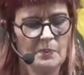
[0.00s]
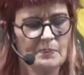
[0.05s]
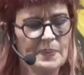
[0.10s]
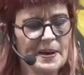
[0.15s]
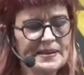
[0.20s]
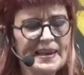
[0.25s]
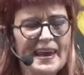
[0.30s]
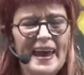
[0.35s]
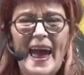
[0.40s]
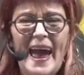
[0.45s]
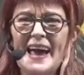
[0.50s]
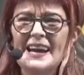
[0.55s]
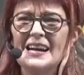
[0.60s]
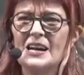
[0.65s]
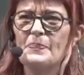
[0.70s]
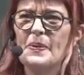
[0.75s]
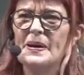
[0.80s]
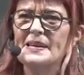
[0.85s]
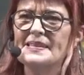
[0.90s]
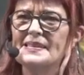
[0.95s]
but
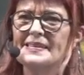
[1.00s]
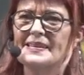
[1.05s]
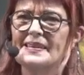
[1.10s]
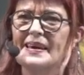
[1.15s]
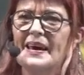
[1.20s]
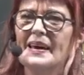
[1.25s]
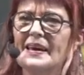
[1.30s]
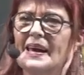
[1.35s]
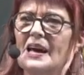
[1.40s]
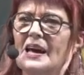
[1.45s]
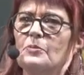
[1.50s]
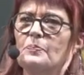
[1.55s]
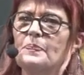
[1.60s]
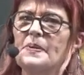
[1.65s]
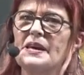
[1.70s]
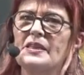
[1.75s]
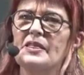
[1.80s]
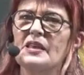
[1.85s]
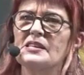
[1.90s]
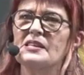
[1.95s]
cannabis can
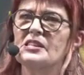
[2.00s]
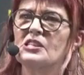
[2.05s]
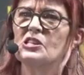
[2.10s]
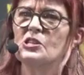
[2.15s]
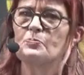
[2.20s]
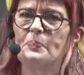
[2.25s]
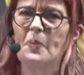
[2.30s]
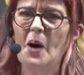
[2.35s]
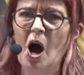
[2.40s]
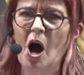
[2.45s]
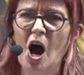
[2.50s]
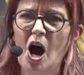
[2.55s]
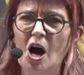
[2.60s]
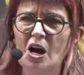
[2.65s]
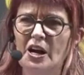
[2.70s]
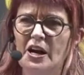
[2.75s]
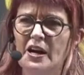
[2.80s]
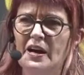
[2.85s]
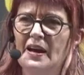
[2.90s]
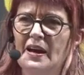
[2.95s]
be the
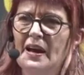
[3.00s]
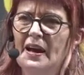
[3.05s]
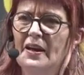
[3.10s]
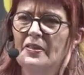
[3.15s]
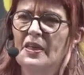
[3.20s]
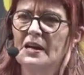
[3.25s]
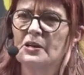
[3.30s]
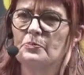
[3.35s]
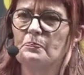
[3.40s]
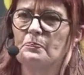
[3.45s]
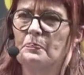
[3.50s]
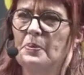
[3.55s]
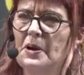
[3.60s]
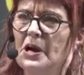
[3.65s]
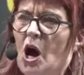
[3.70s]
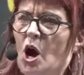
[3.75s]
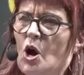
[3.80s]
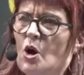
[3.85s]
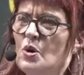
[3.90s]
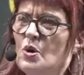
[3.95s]
spark that
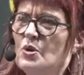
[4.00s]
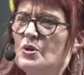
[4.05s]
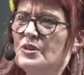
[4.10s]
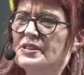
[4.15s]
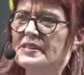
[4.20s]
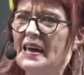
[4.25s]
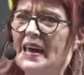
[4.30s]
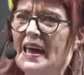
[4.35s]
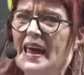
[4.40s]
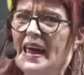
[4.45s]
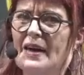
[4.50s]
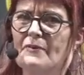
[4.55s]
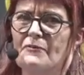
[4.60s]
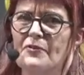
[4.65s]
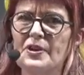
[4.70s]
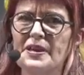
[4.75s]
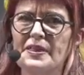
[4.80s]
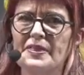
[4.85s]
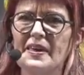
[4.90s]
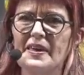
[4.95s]
blows
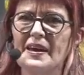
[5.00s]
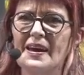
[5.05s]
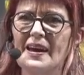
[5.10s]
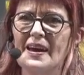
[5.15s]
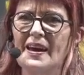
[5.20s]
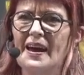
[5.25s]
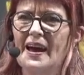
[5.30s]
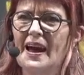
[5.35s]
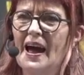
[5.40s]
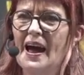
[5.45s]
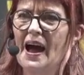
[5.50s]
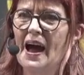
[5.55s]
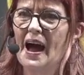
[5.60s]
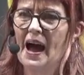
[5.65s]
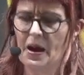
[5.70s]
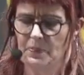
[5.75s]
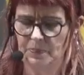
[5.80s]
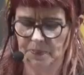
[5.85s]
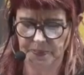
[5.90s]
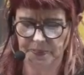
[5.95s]
everything
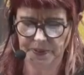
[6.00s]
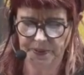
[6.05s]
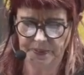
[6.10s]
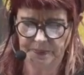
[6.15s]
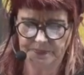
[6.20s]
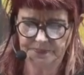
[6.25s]
up.